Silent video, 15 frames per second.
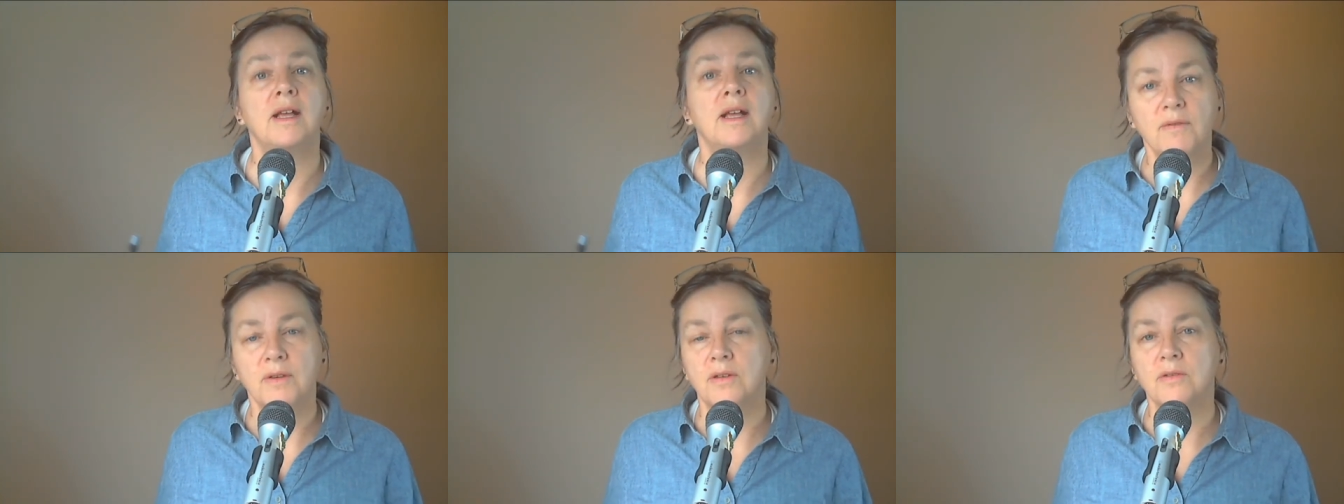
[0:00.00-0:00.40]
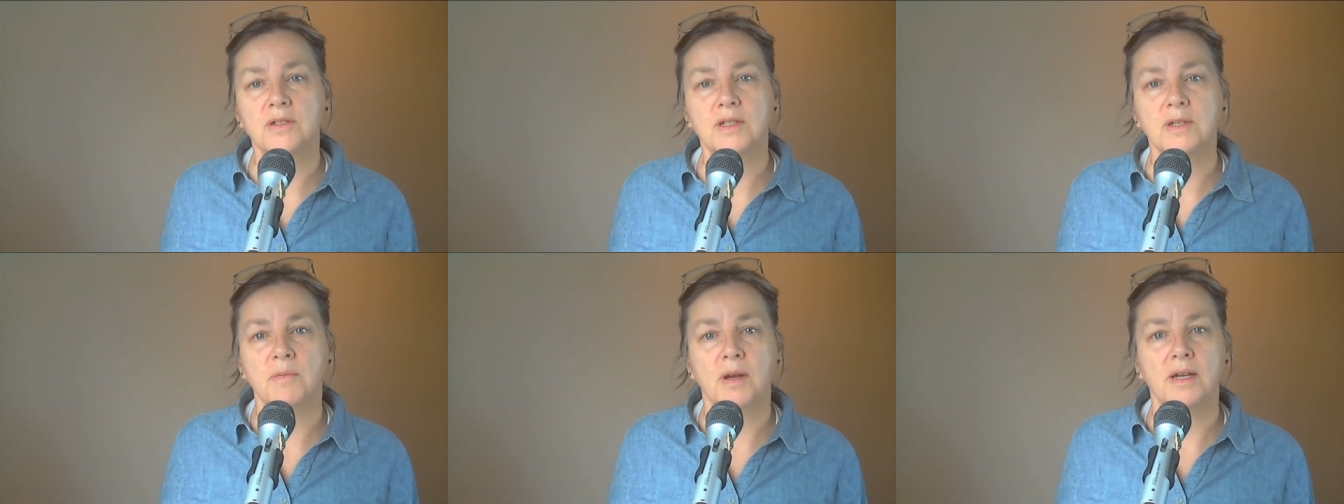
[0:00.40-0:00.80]
If you do
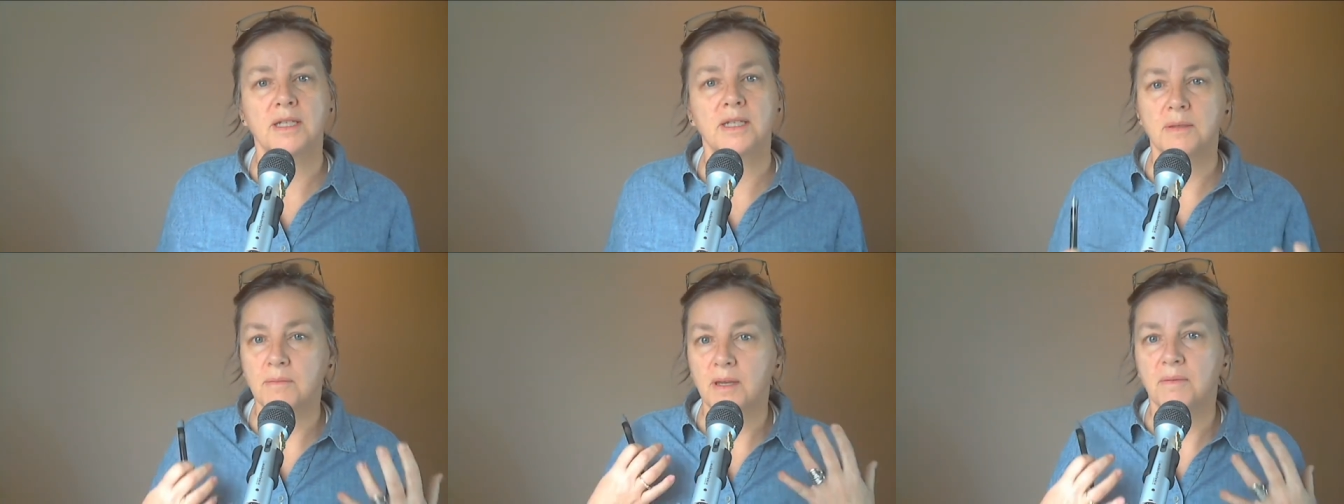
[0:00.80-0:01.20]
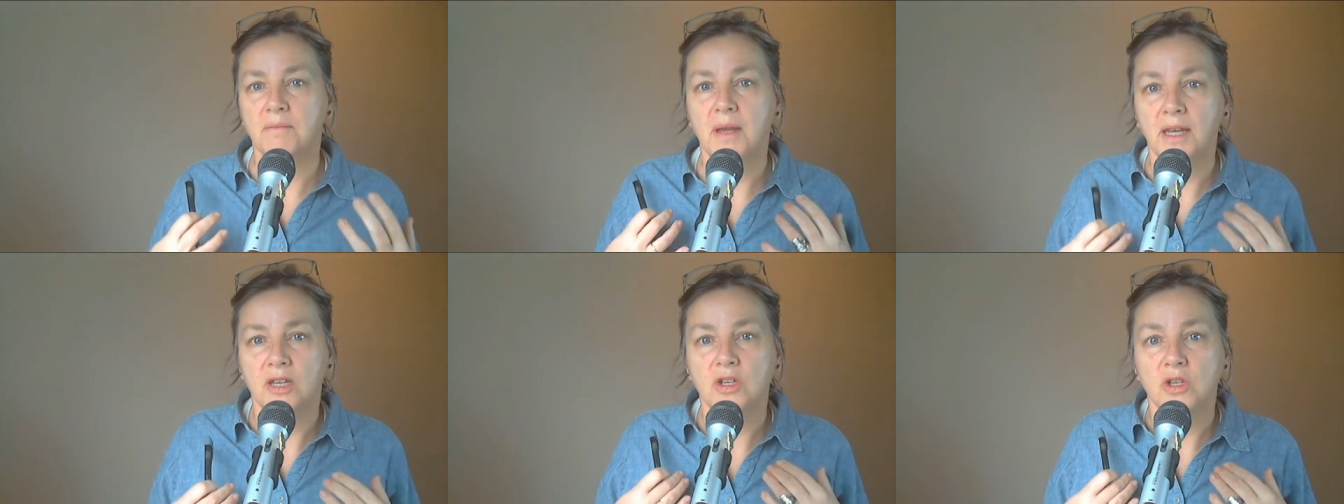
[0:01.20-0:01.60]
surprise them, it
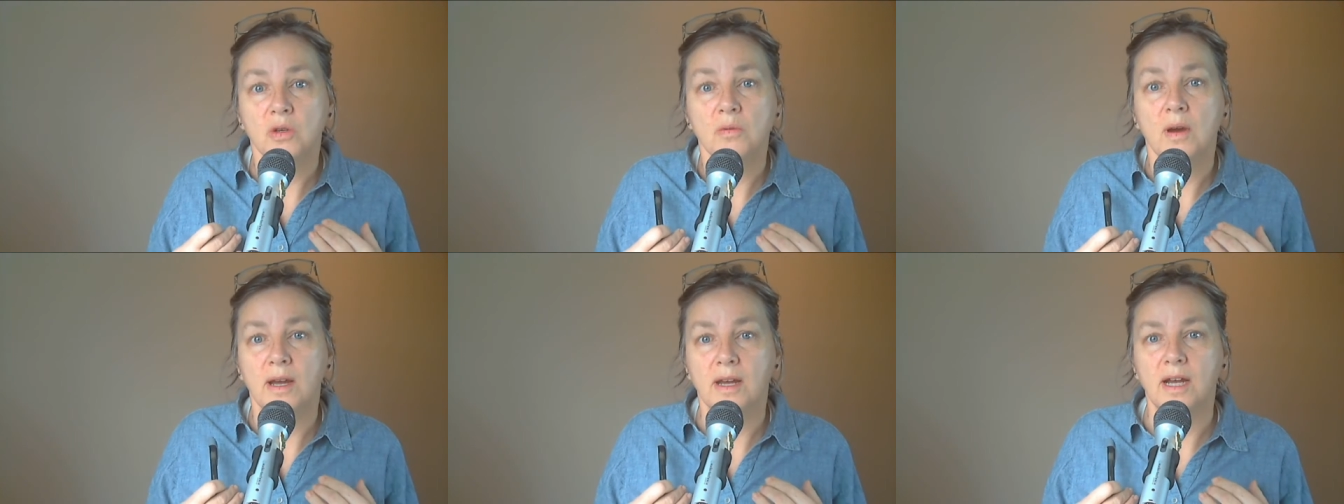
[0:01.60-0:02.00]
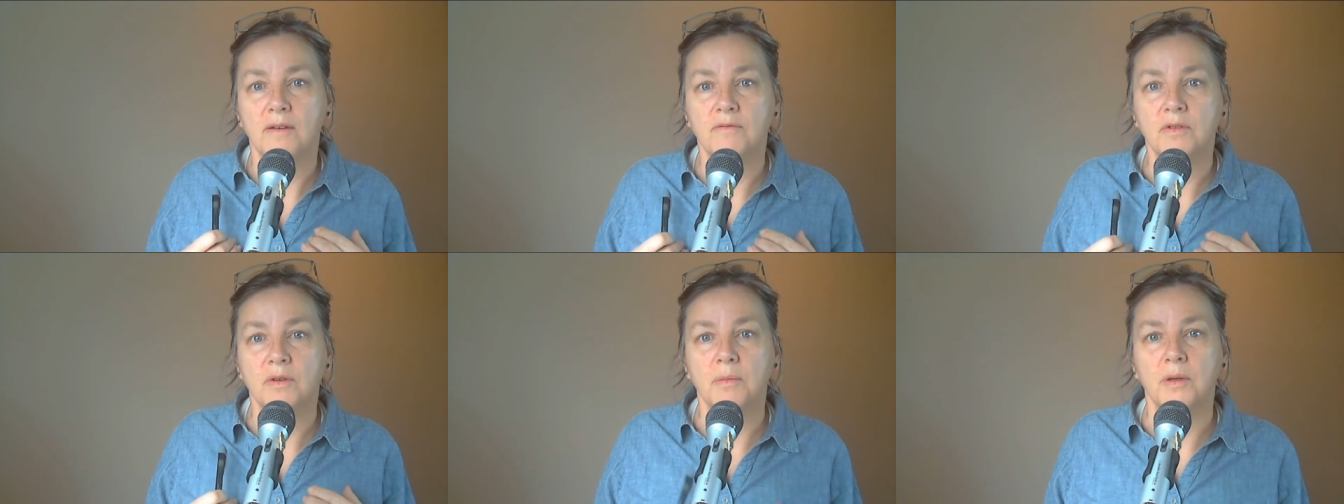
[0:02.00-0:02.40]
makes you
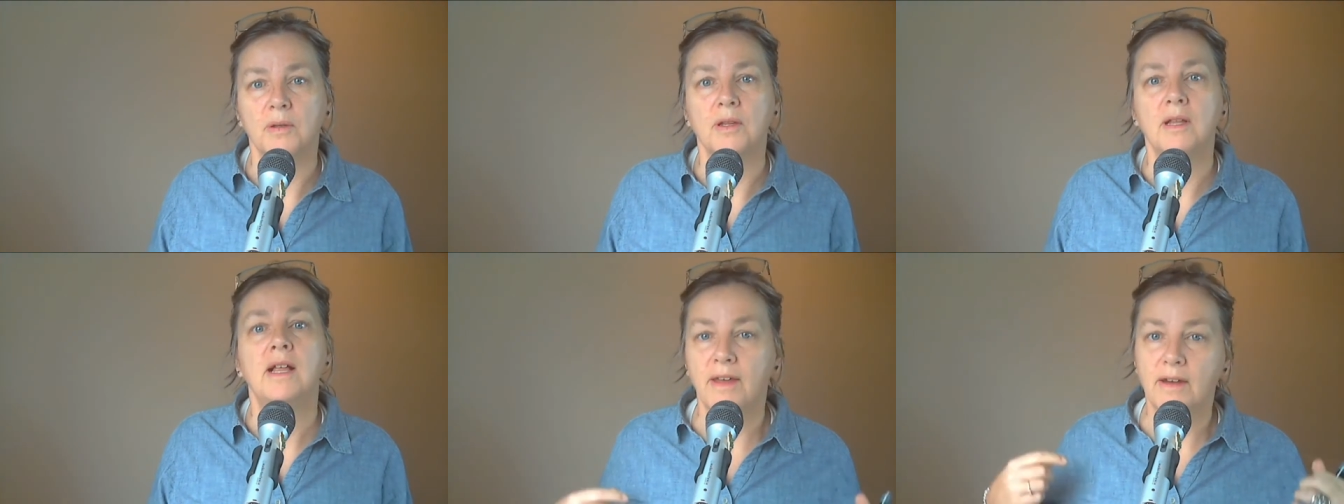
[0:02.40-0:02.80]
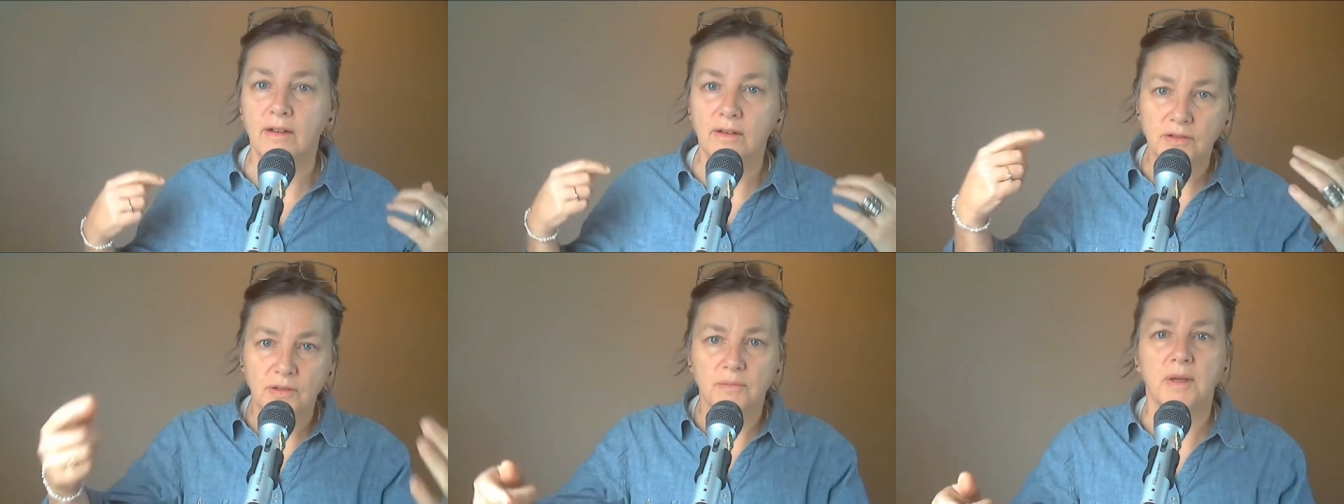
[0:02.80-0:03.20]
uncomfortable, and that
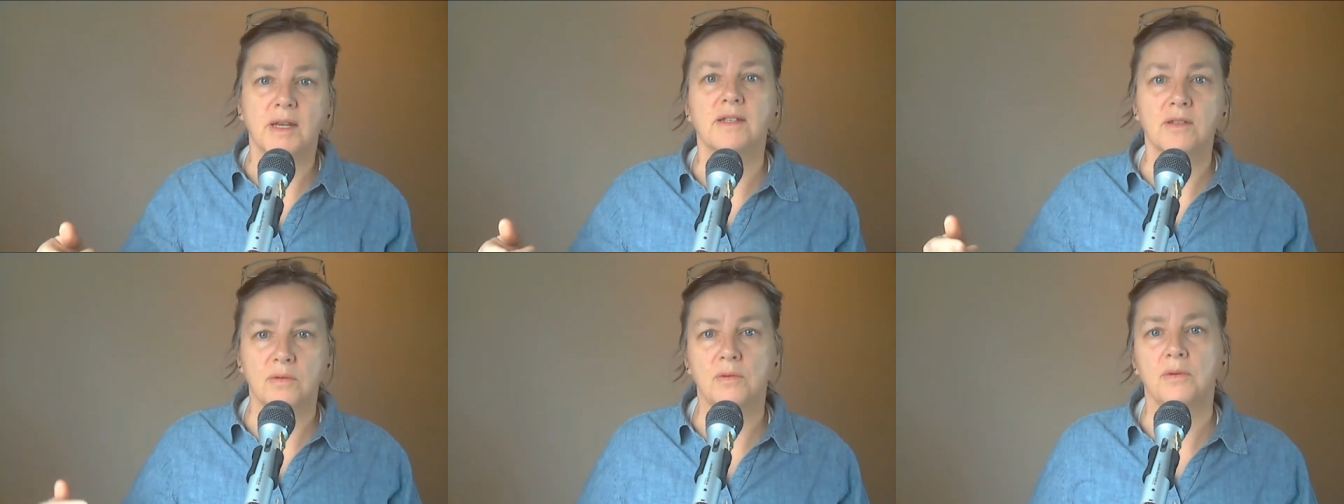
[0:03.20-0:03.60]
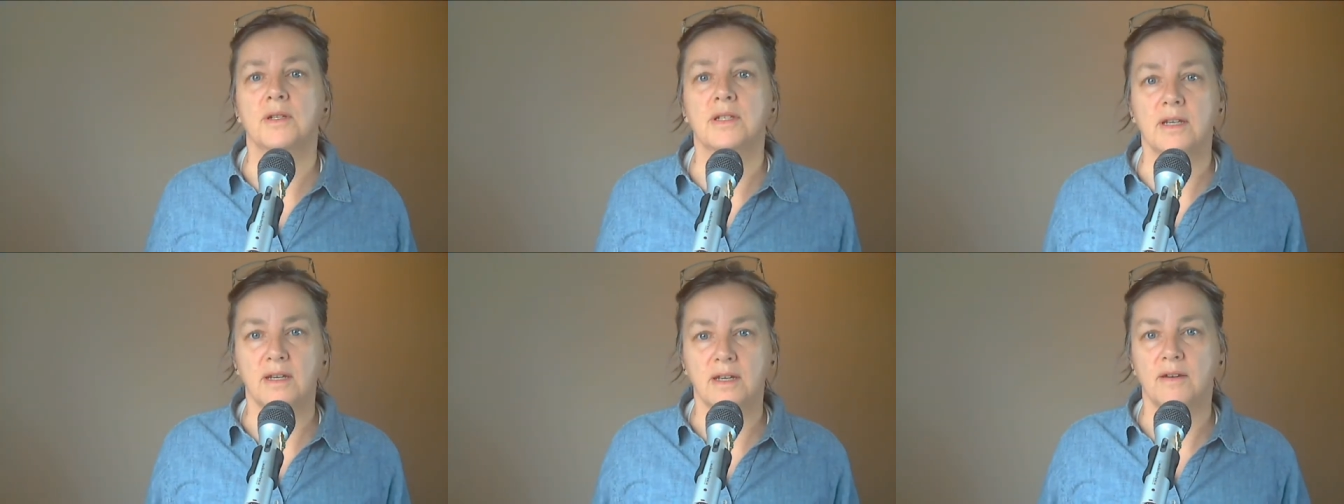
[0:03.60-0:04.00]
also makes the
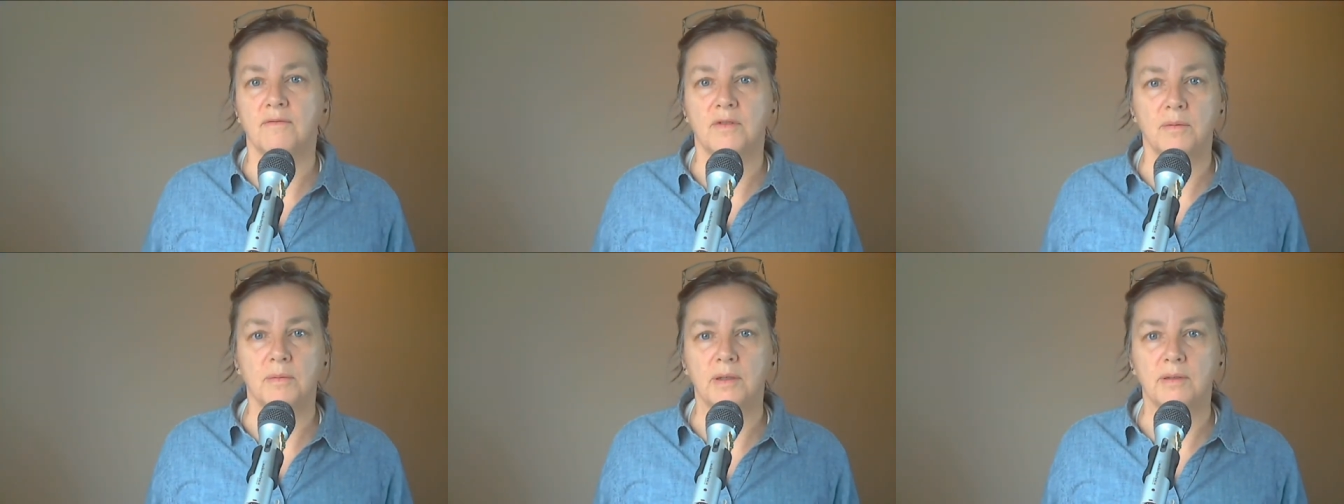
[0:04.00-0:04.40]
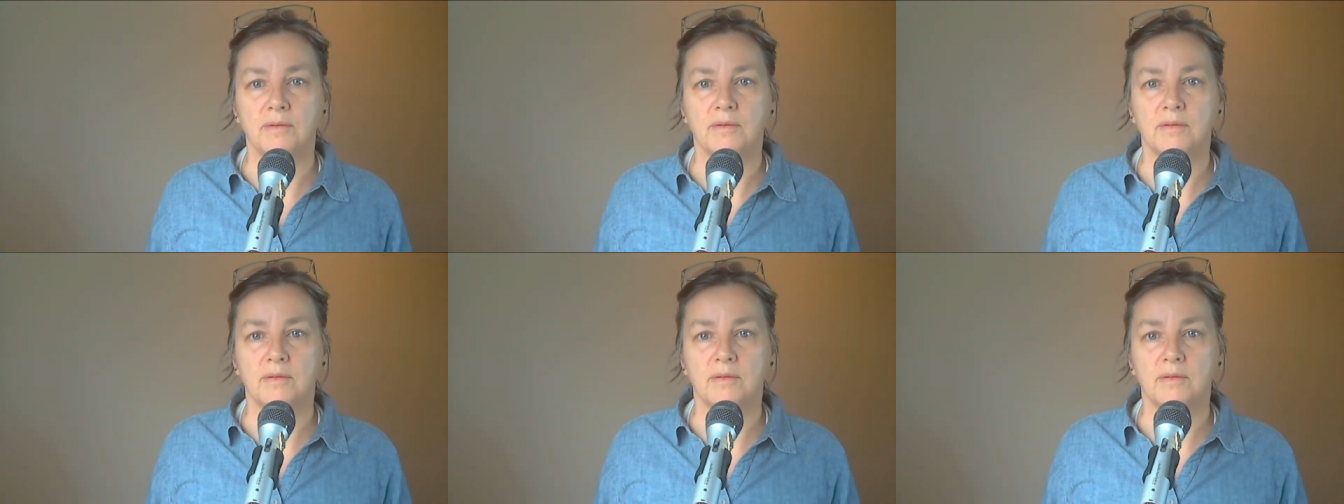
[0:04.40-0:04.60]
horse uncomfortable.